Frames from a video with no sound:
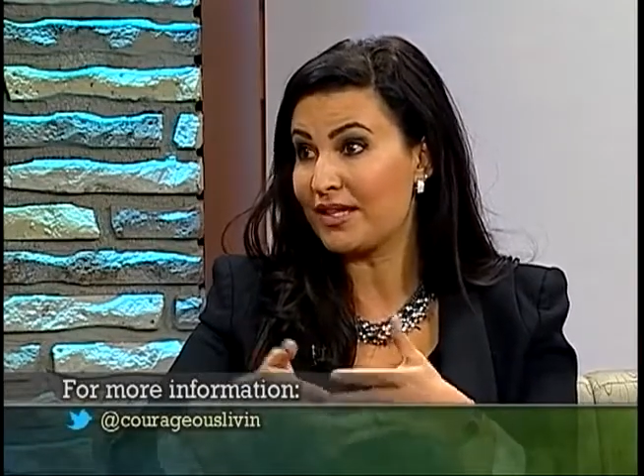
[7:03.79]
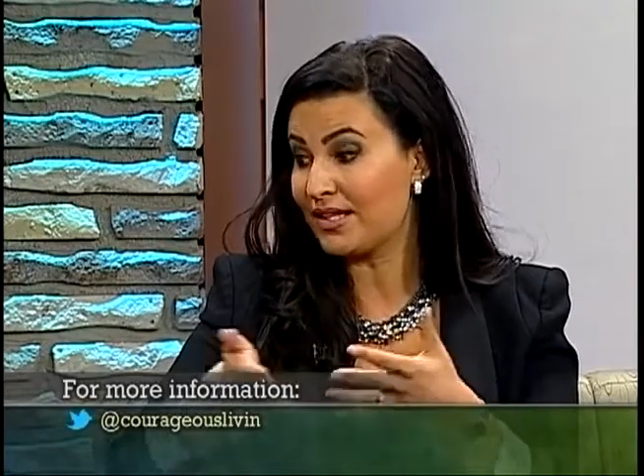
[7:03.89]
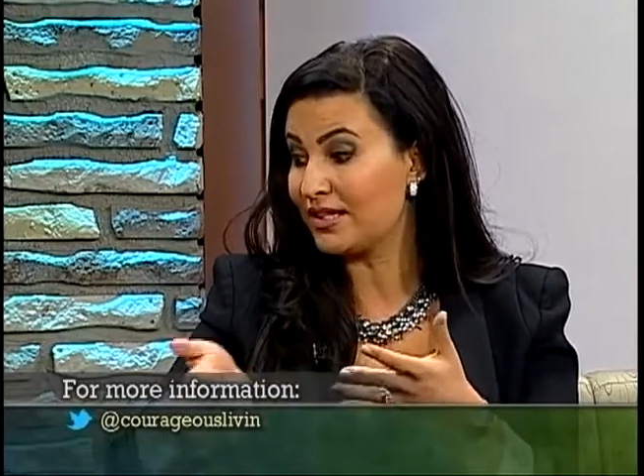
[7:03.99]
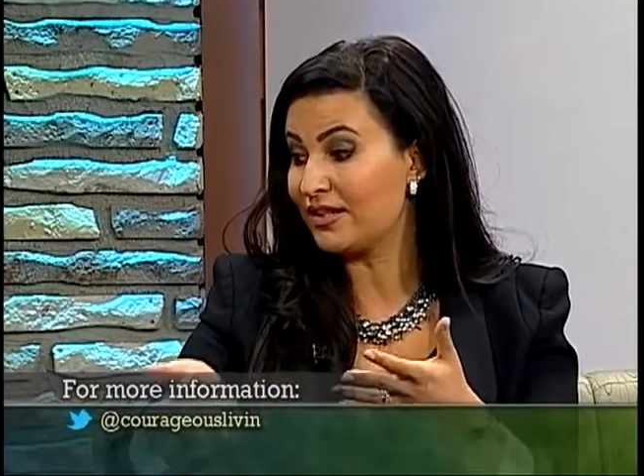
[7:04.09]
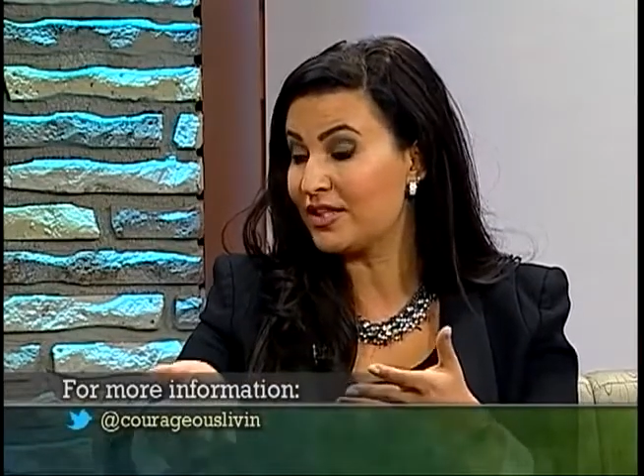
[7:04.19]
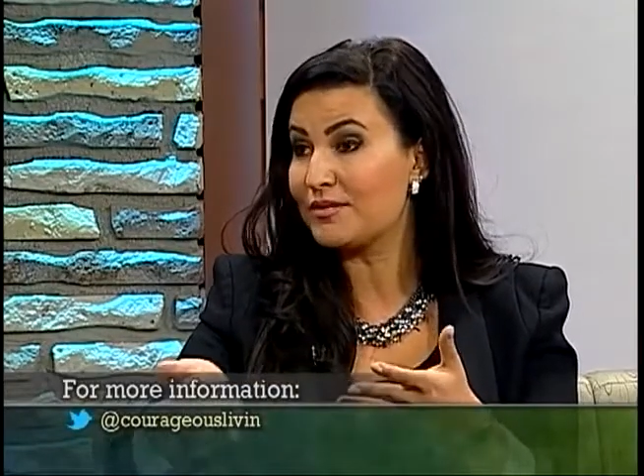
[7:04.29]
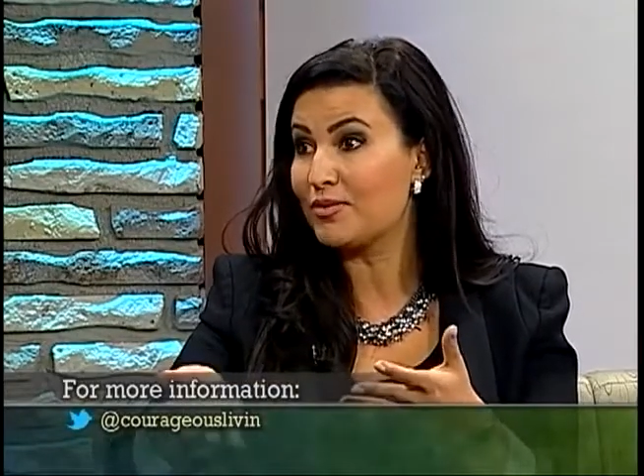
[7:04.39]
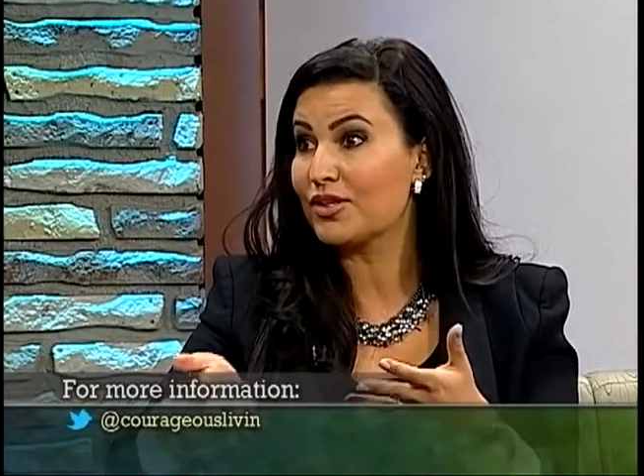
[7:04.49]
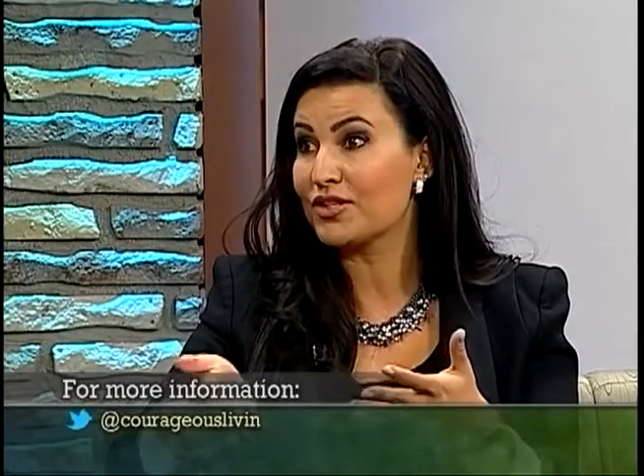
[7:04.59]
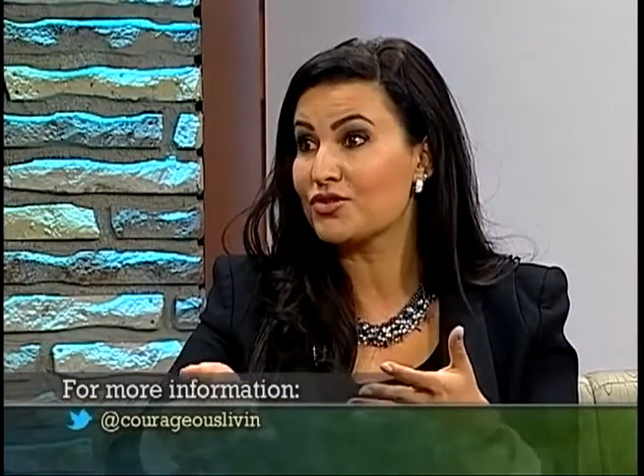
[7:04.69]
that this
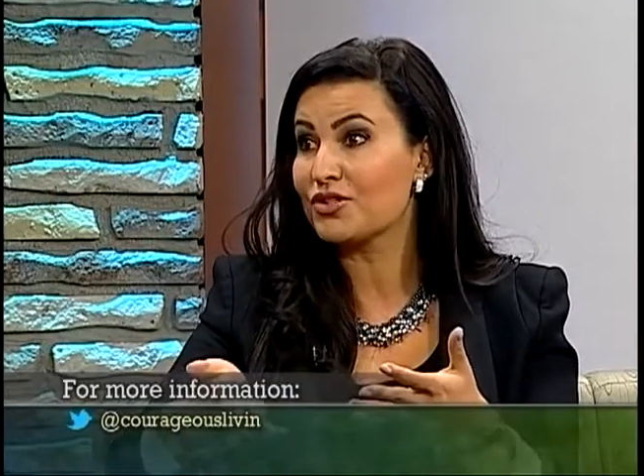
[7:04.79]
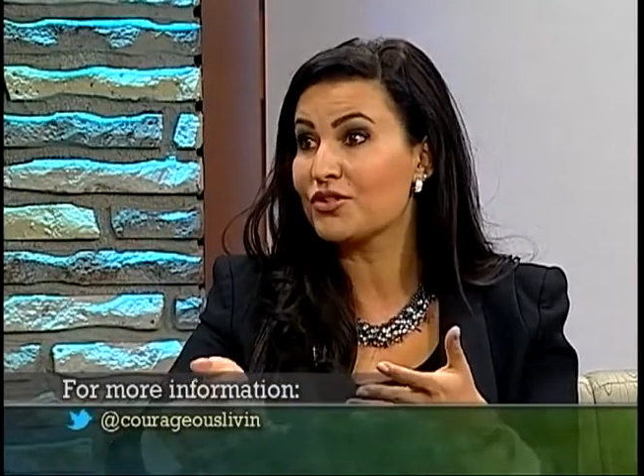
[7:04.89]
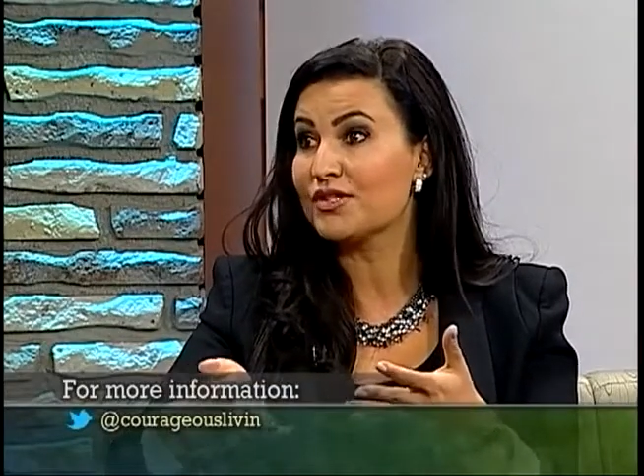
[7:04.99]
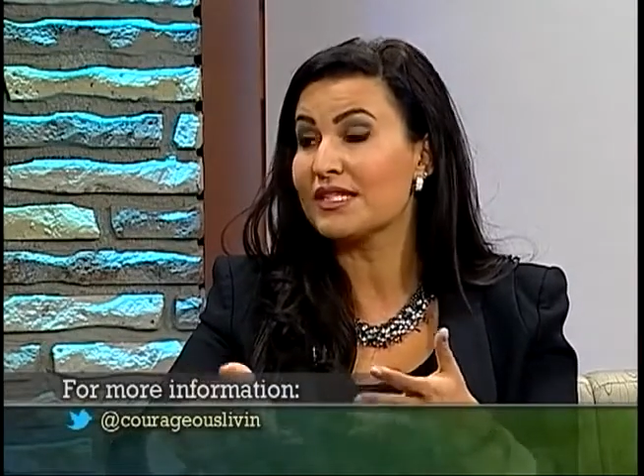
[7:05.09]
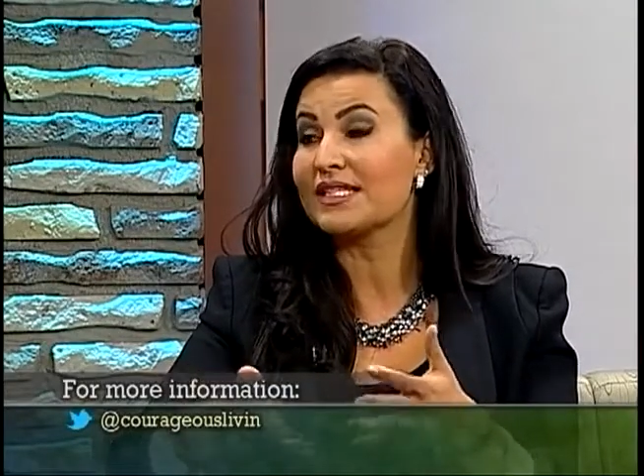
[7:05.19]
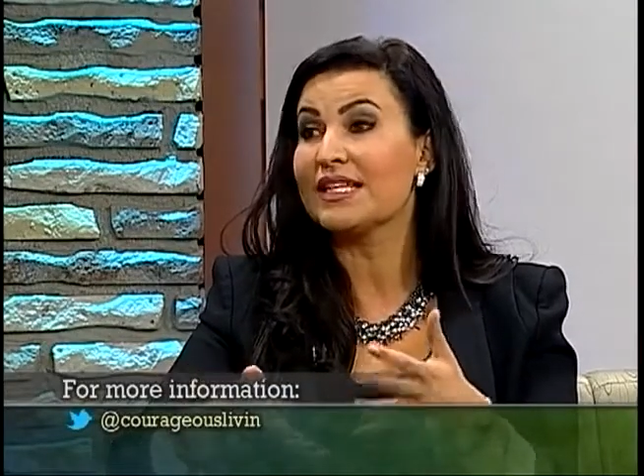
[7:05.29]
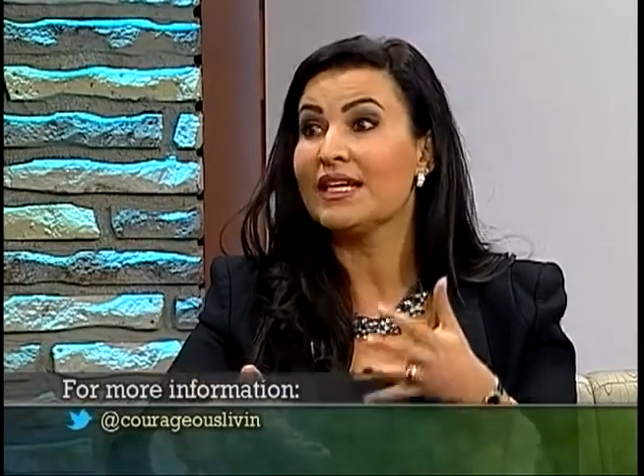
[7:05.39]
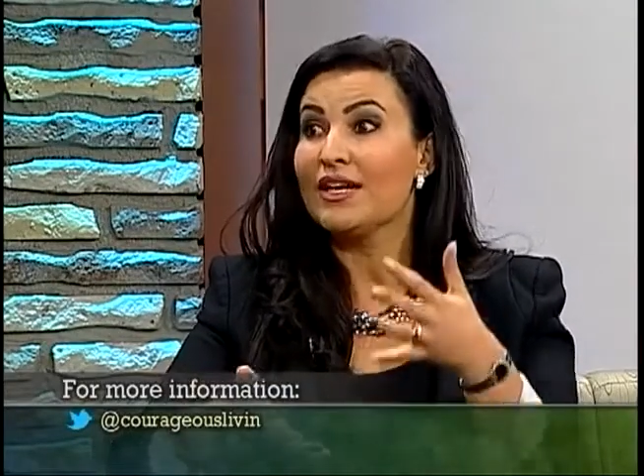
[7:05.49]
book introduces,